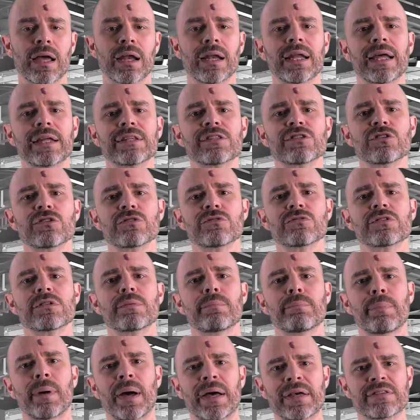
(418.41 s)
Let's use the
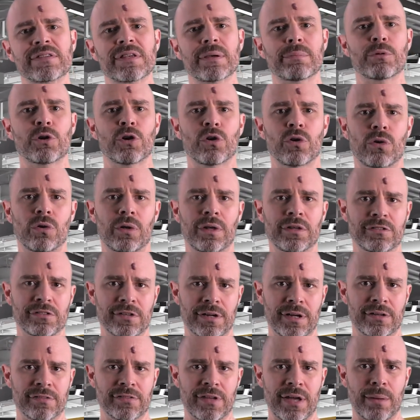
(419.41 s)
bicep curl as
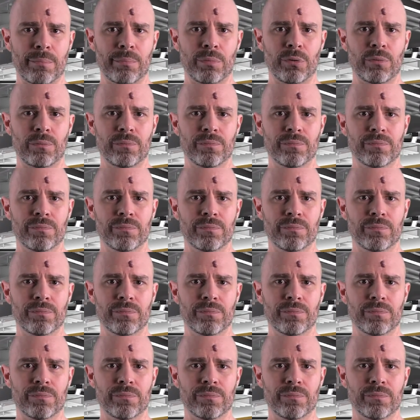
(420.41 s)
an example.